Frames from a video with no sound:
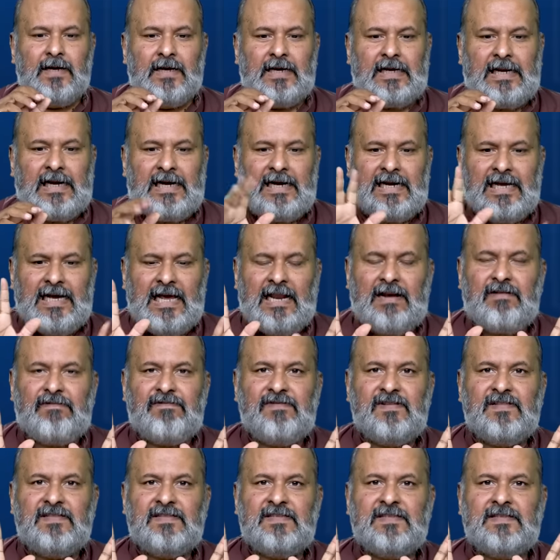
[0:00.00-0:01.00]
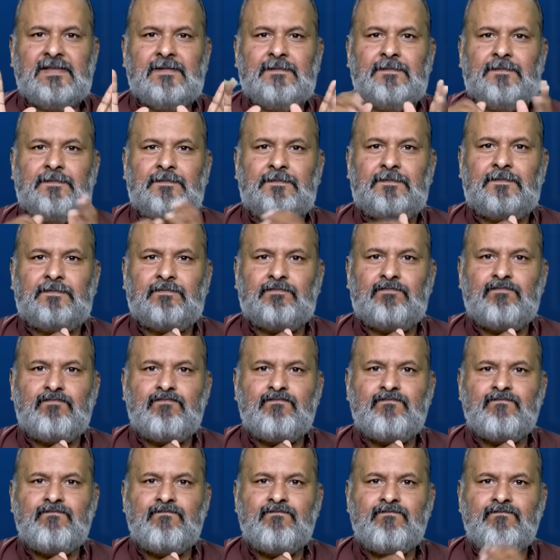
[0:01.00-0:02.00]
Creating elephants
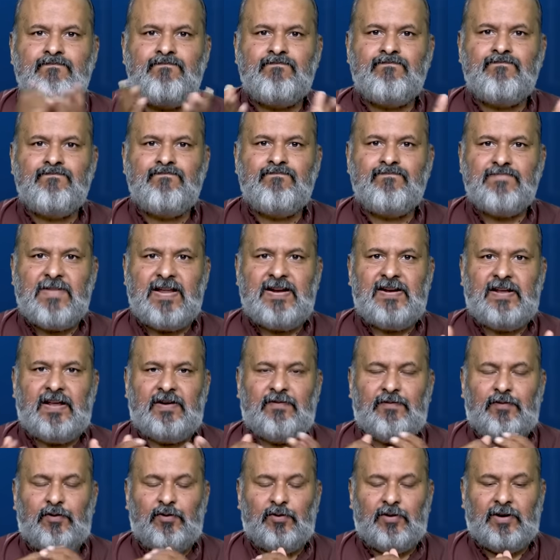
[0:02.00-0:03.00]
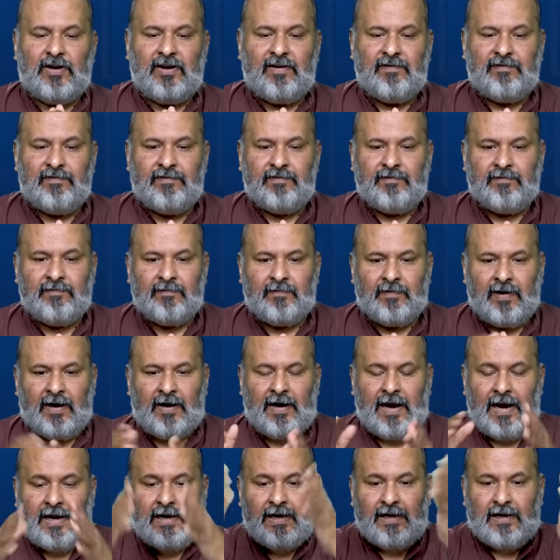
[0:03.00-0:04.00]
and her photograph
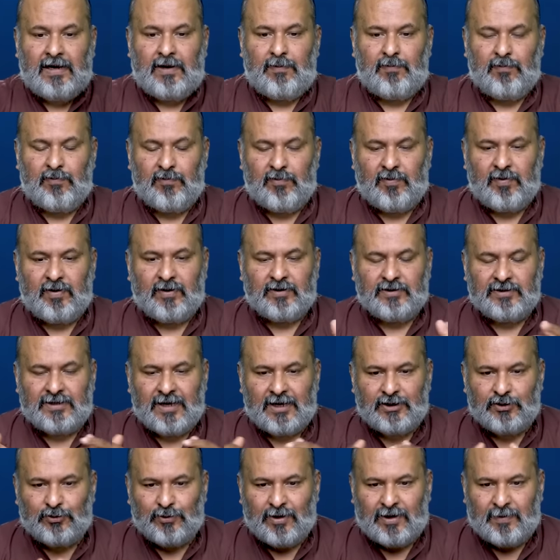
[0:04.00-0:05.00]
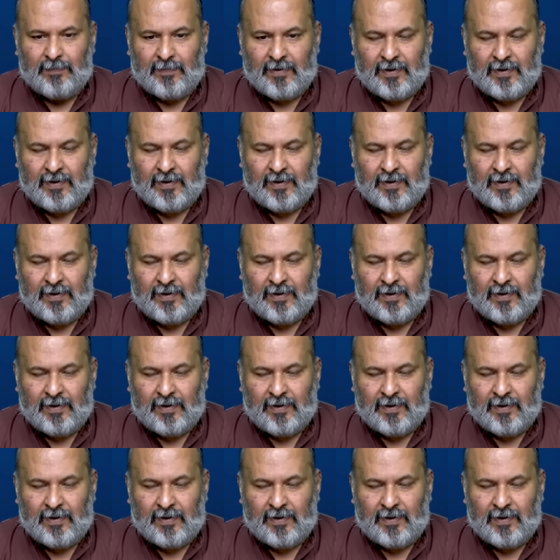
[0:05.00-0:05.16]
and her statue